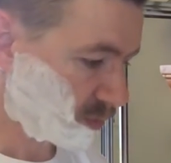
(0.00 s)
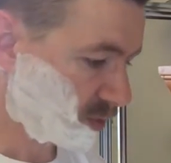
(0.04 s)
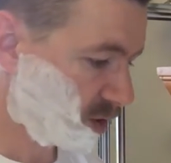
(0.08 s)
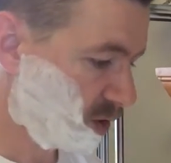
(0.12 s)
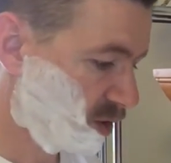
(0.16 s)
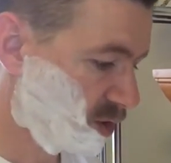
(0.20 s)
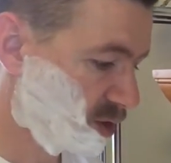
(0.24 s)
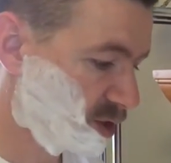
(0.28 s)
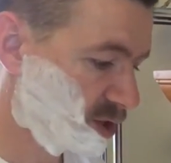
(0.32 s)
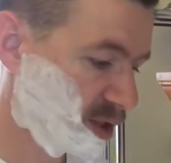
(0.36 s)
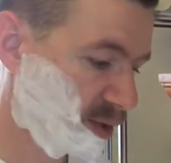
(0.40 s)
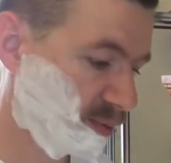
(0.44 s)

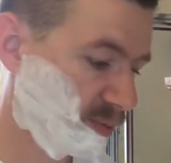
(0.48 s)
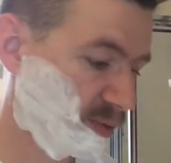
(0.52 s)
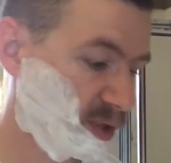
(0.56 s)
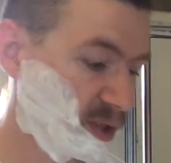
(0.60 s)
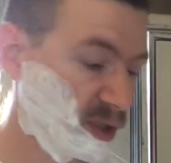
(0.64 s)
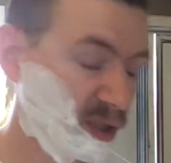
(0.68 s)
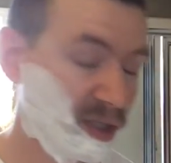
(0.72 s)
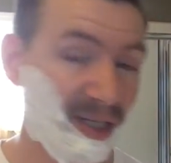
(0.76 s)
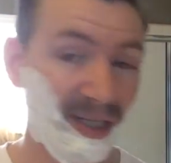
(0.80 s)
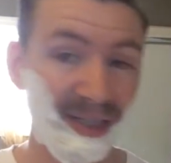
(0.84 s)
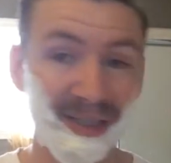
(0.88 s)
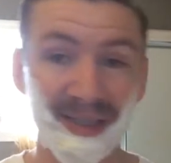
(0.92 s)
or
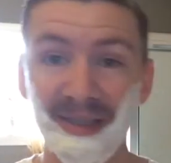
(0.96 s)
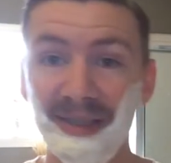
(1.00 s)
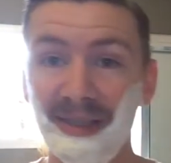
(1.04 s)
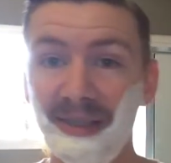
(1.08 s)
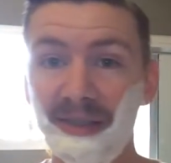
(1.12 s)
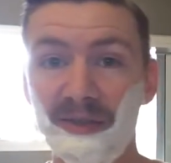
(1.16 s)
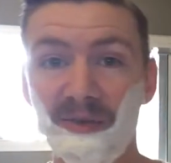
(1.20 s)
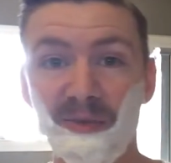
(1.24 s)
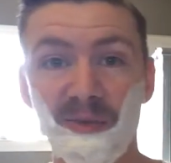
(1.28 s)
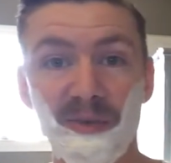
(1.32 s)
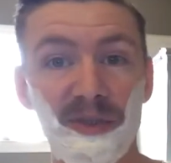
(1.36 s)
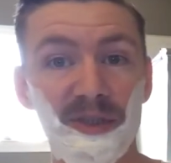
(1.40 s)
something like
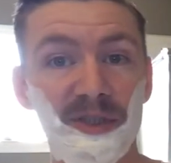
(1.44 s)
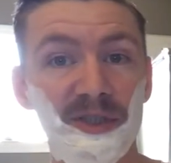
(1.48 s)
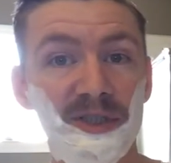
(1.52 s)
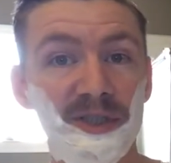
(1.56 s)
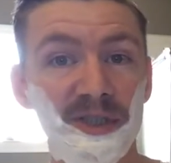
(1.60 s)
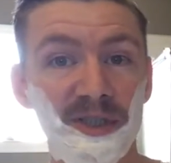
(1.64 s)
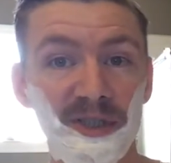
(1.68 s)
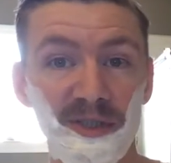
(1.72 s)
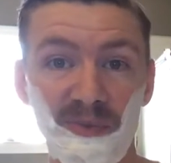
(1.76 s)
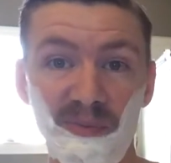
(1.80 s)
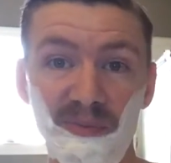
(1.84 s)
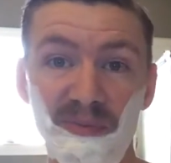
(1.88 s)
this with
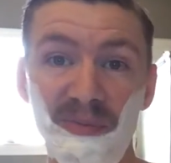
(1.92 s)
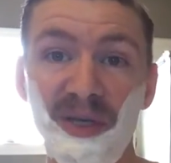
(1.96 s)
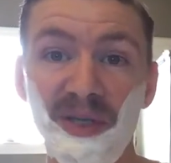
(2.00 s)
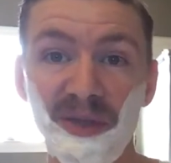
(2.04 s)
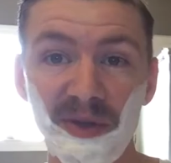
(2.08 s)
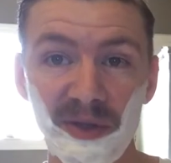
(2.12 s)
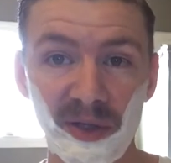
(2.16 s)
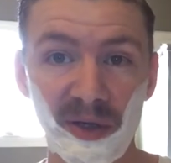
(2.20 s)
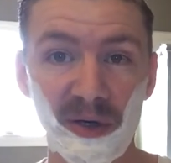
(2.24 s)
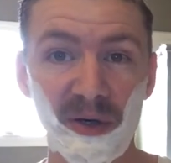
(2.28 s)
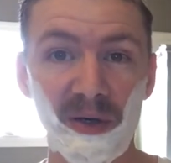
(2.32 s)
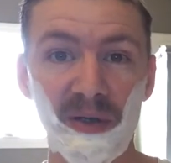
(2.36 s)
just
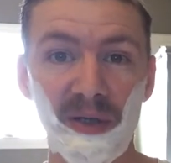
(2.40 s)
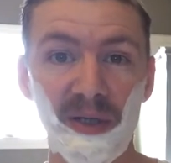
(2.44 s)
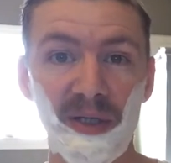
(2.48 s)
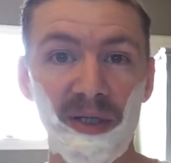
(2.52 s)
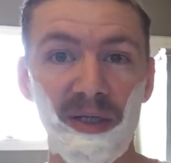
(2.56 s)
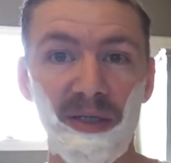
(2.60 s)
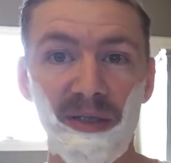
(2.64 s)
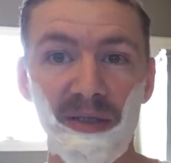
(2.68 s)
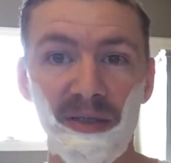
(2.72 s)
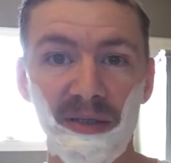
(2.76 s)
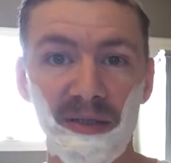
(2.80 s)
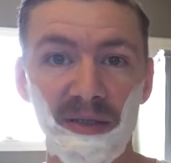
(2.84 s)
menthol in
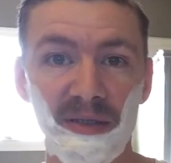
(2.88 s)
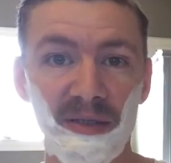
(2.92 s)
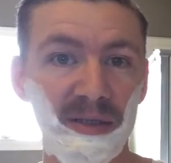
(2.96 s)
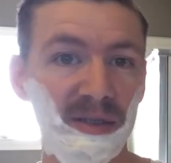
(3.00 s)
it?